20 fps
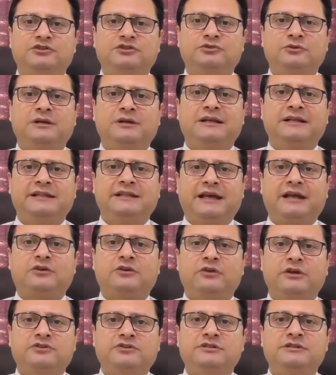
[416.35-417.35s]
surely they are
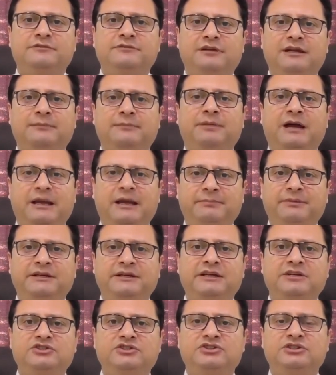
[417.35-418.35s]
going to develop
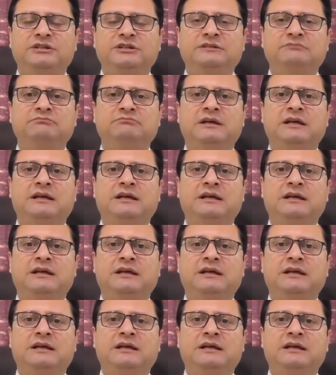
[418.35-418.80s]
hypertension,